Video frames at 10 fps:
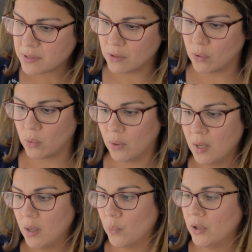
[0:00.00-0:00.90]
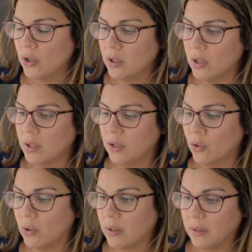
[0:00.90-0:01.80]
So we're gonna, you
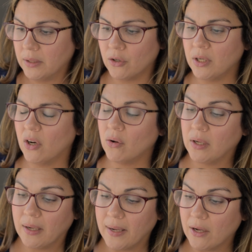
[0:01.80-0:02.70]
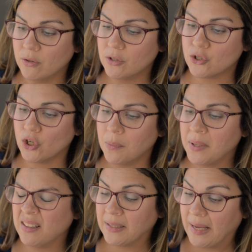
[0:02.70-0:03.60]
know, learn how to
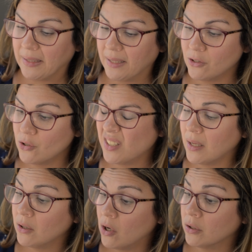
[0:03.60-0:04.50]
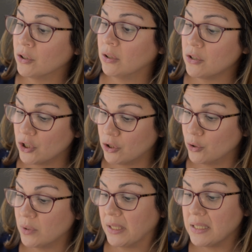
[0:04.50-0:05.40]
determine latitude and
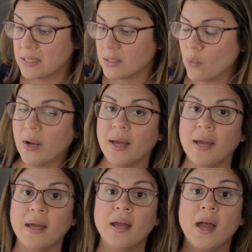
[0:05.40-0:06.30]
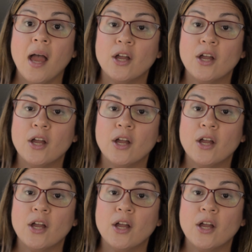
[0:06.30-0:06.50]
longitude the easy way.